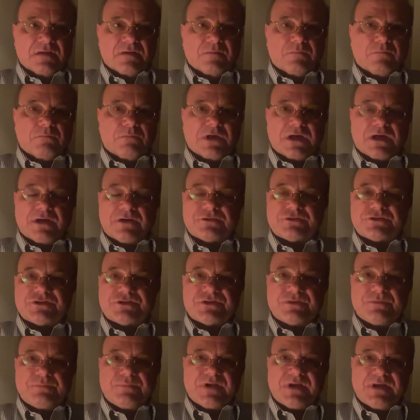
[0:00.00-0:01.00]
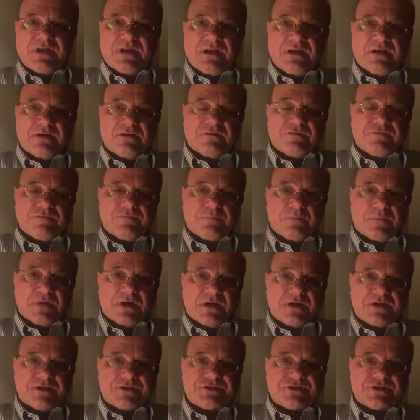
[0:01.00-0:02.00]
March, the beginning of
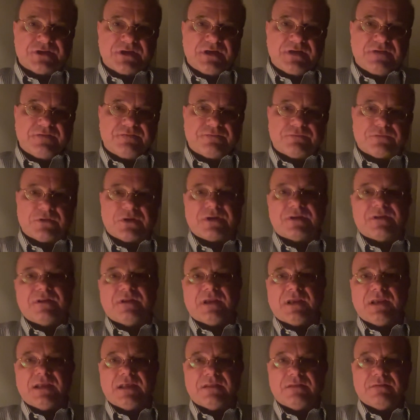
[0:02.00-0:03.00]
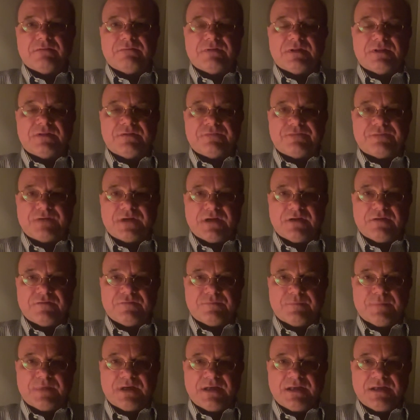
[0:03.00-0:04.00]
March, I have worked together with a friend
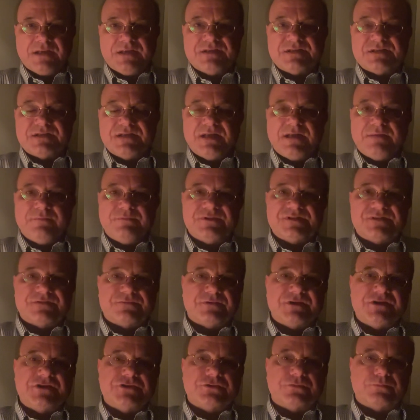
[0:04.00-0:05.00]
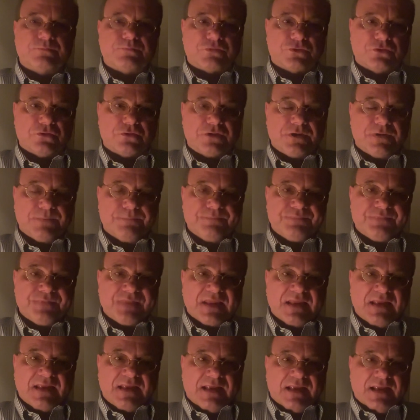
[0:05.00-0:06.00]
of mine. His name is Richard Brook.
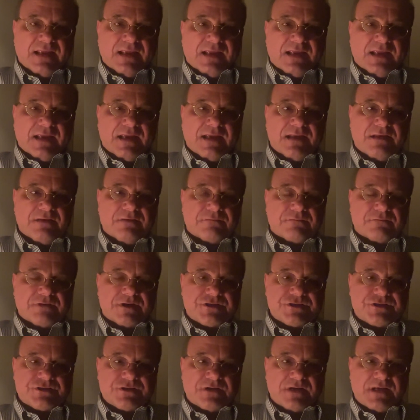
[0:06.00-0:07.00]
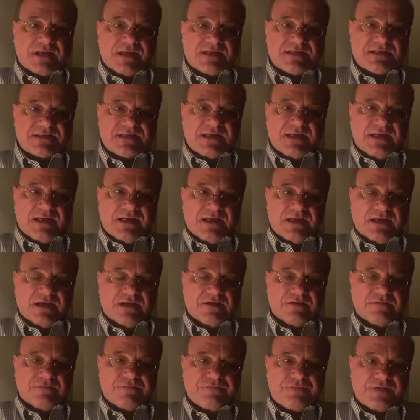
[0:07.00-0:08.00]
And Richard has a
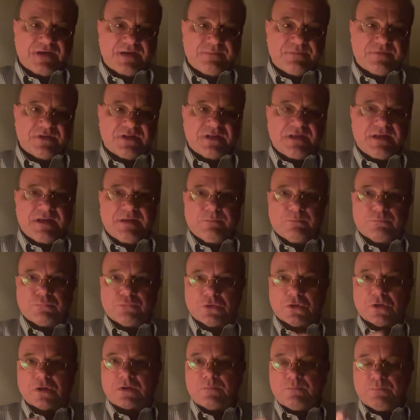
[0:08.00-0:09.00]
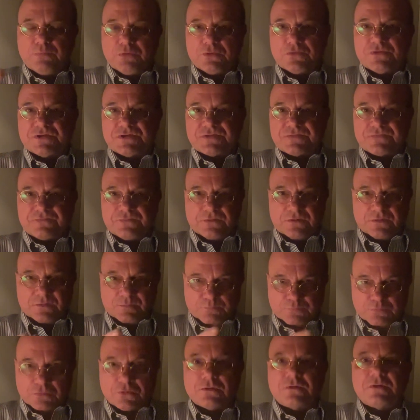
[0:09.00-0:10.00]
family blog post for the
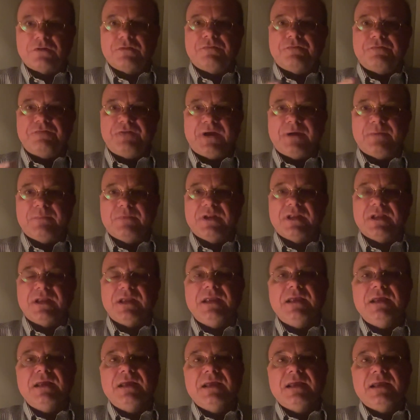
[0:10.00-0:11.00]
Brook family.